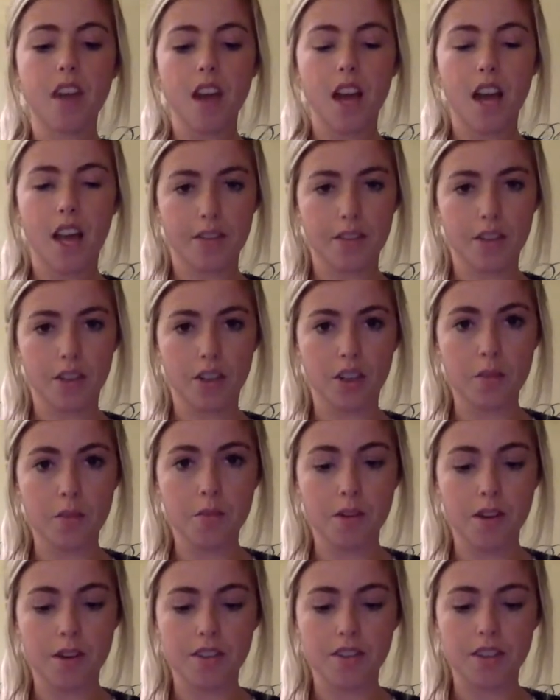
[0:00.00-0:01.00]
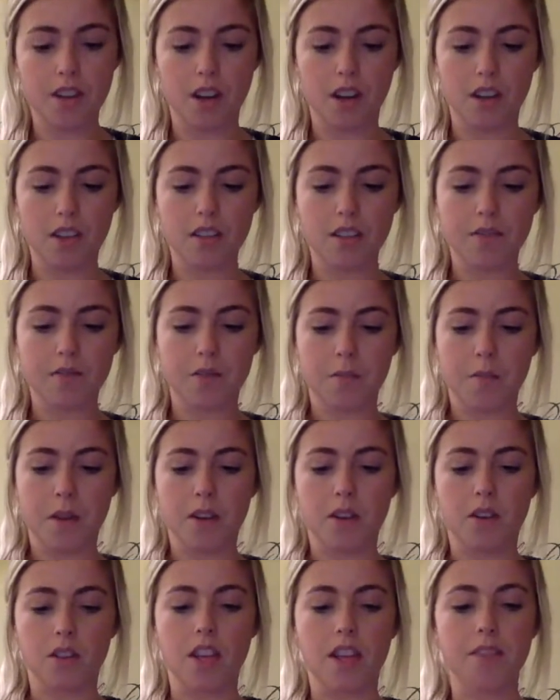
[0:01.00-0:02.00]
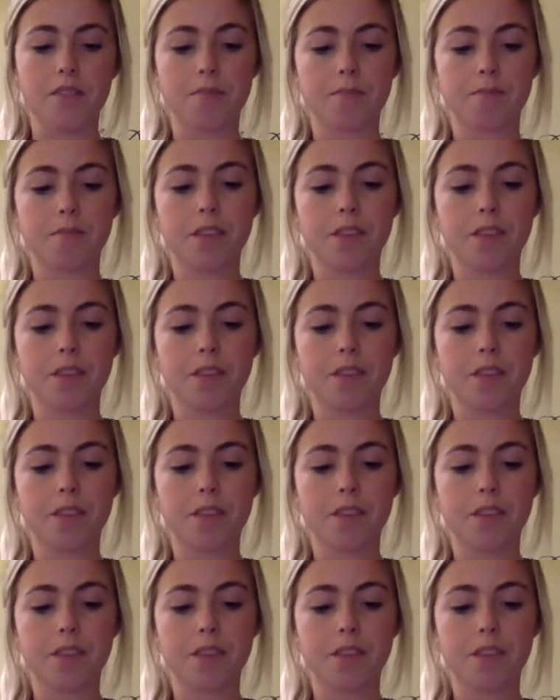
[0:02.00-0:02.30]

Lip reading: I have grown up around dogs for my whole life.